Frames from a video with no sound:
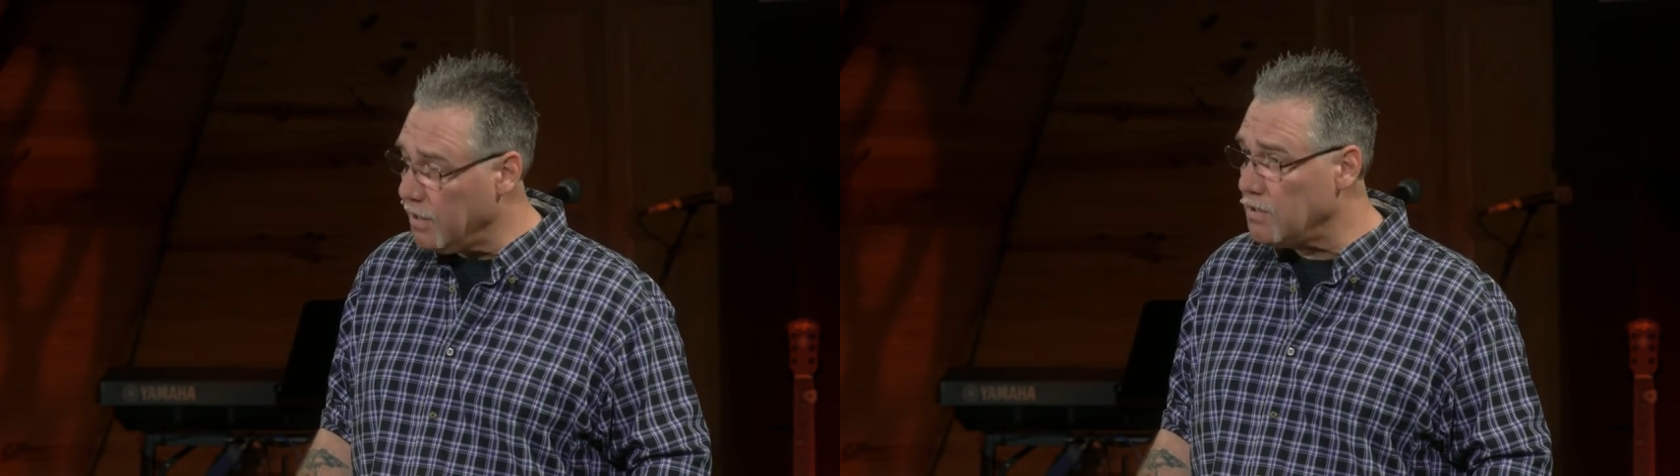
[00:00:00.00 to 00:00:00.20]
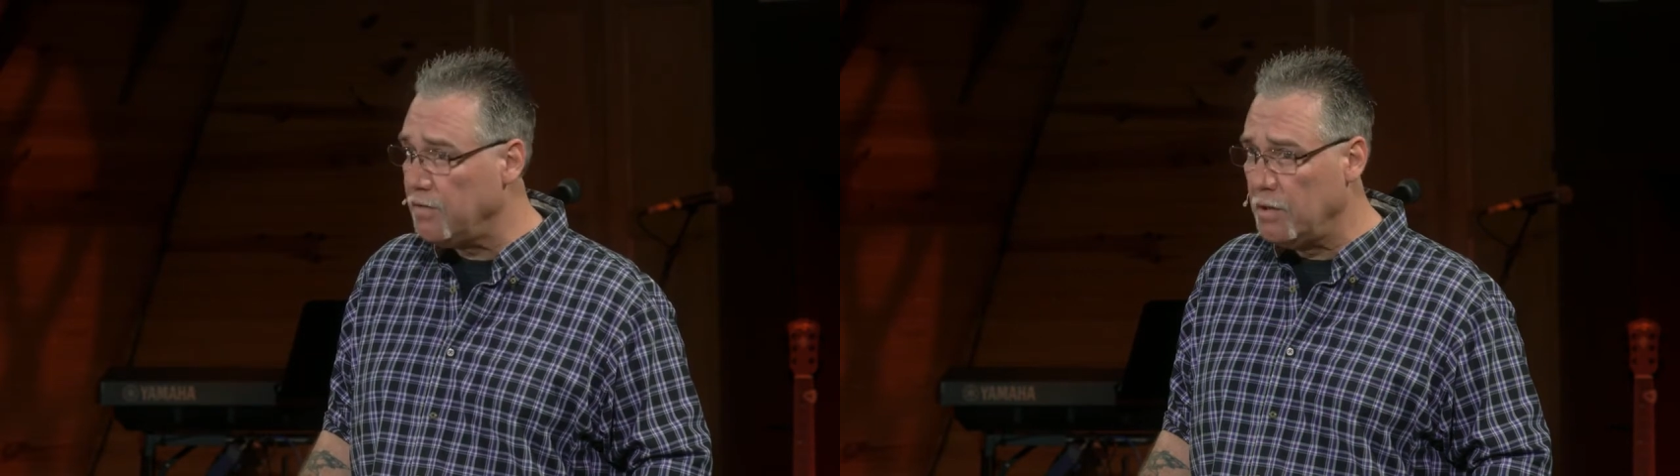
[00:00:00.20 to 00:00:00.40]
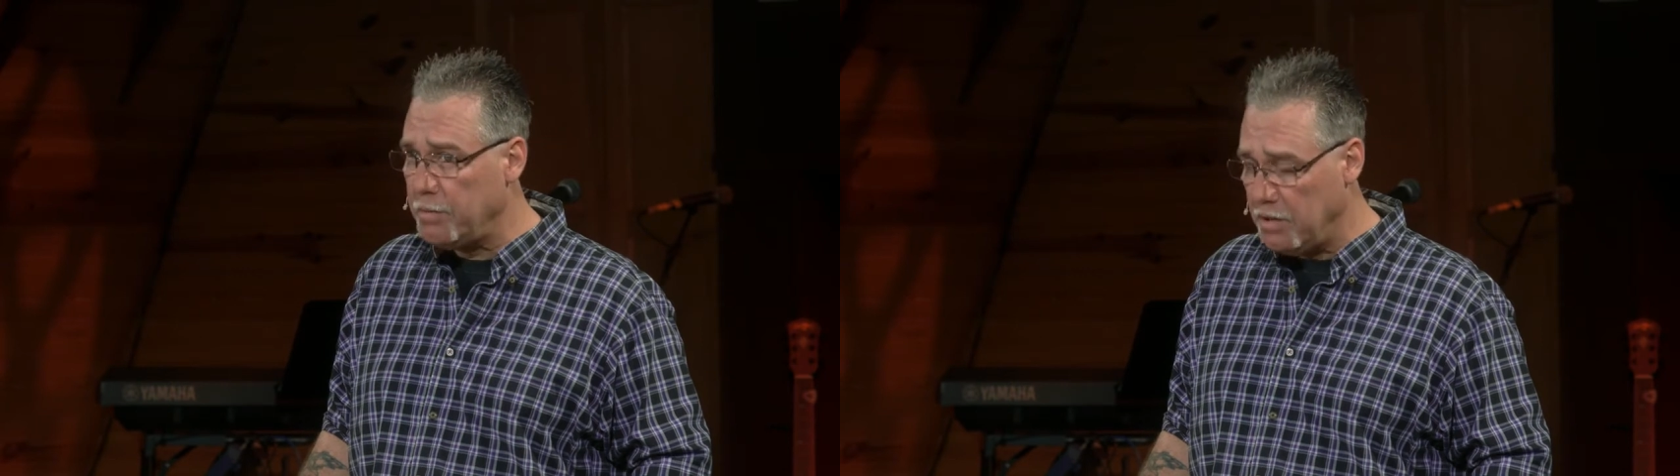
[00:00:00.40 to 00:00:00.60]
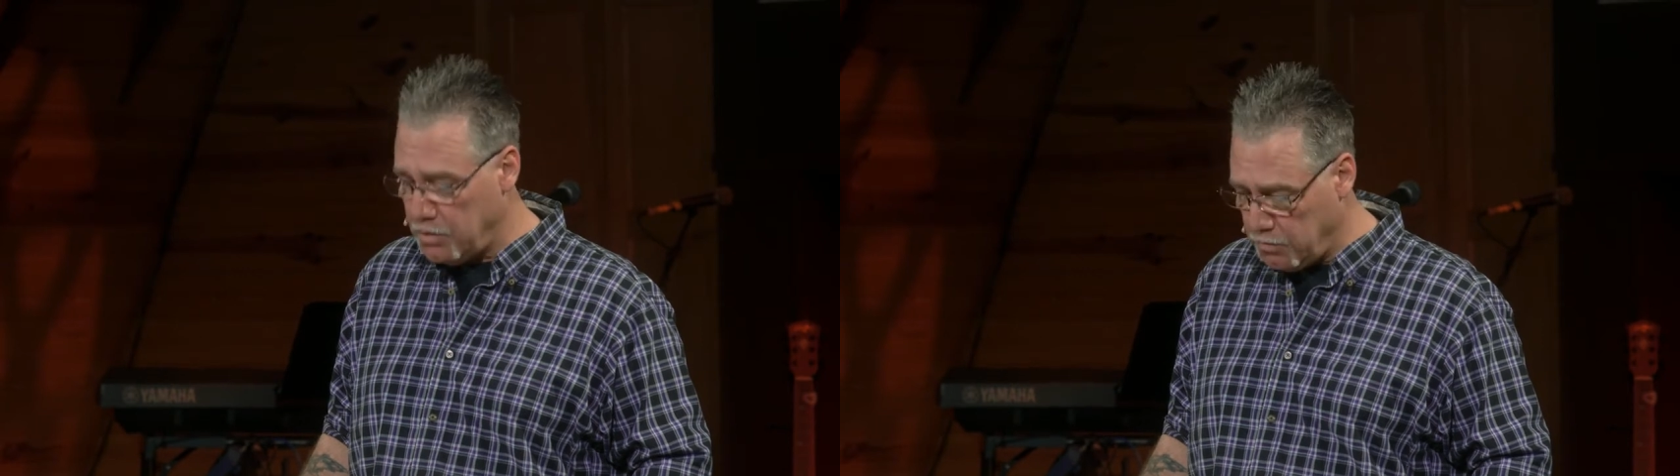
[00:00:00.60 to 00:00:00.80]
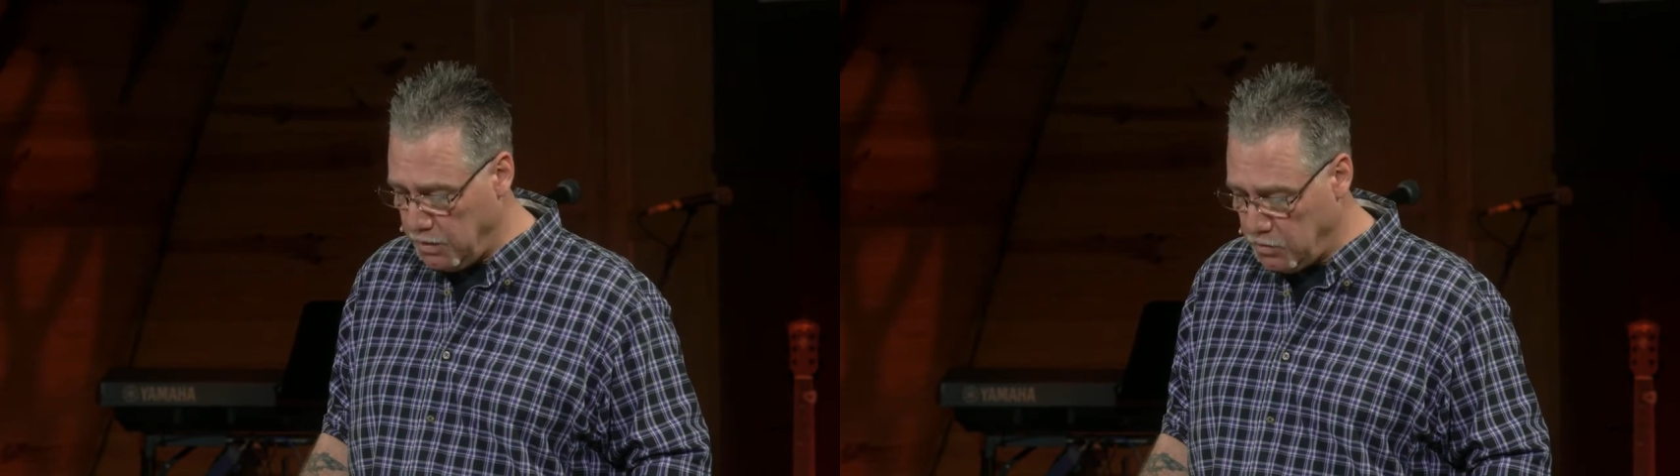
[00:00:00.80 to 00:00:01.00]
That's
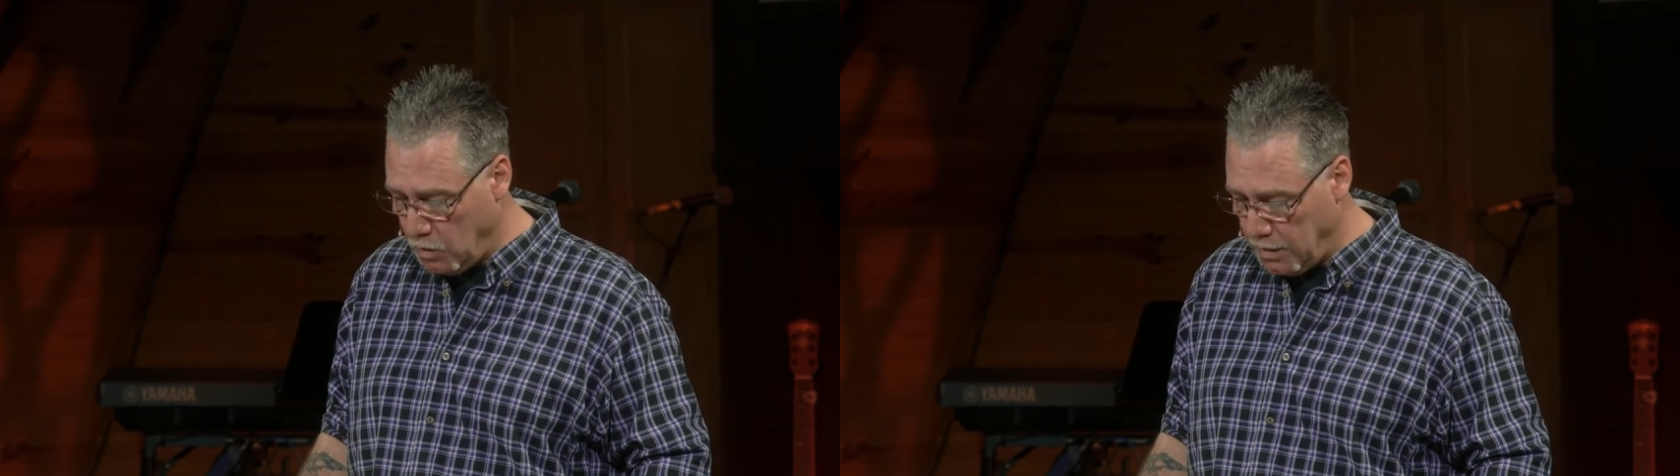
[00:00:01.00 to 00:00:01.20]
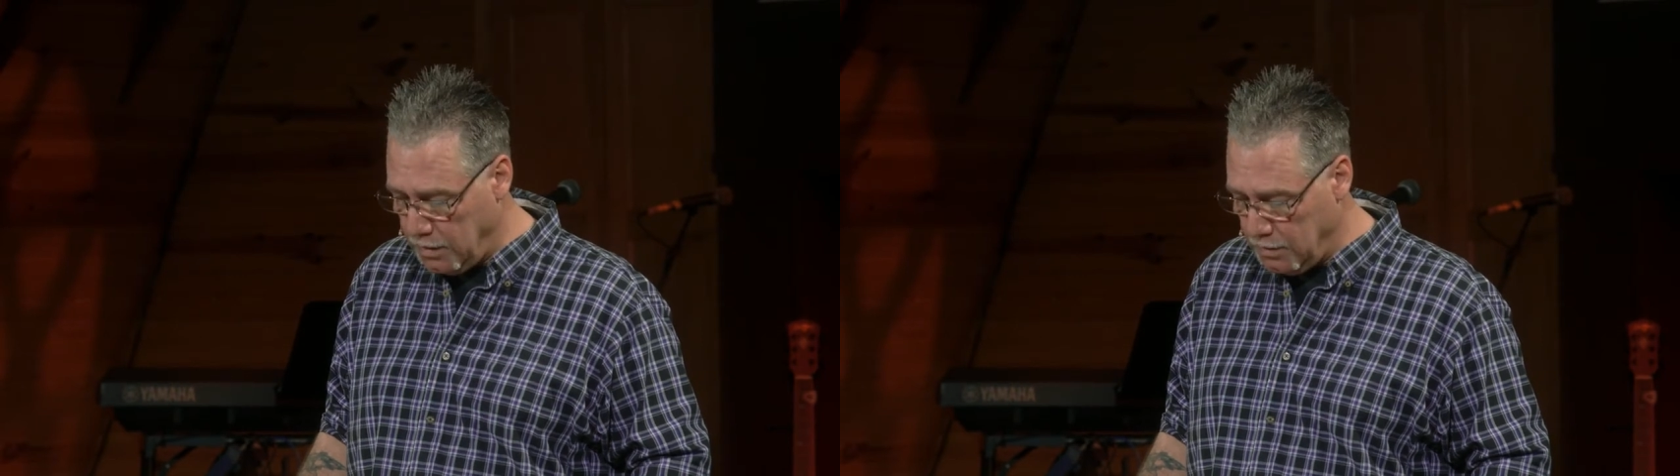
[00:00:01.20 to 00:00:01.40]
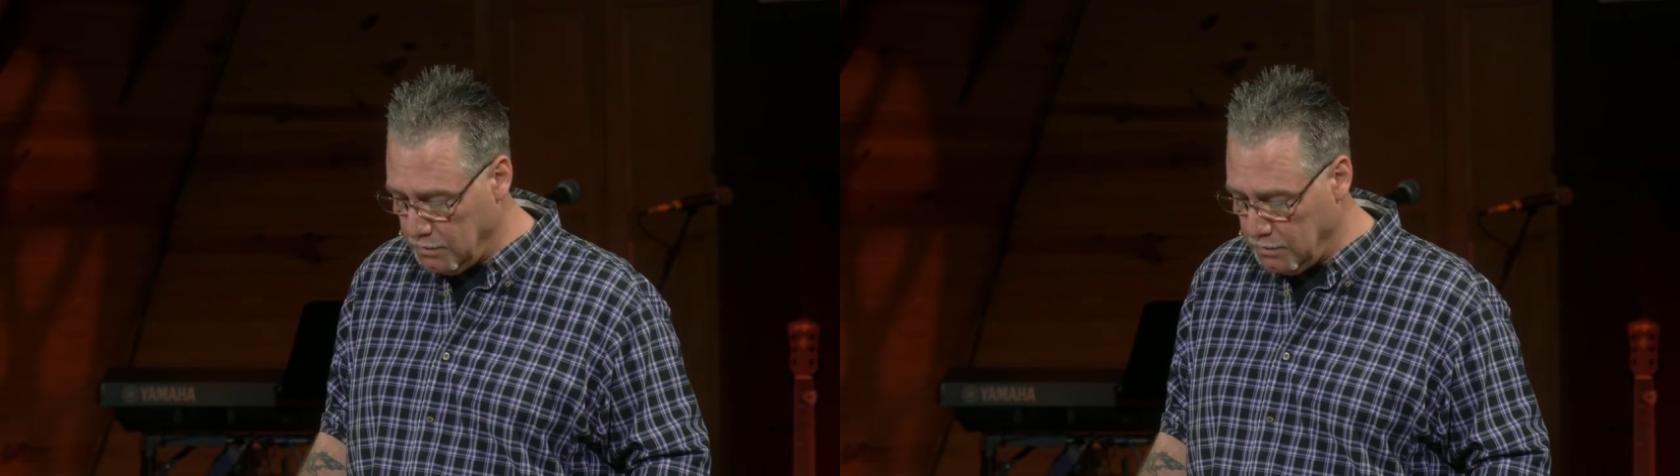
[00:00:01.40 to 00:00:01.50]
Philippians 3:20.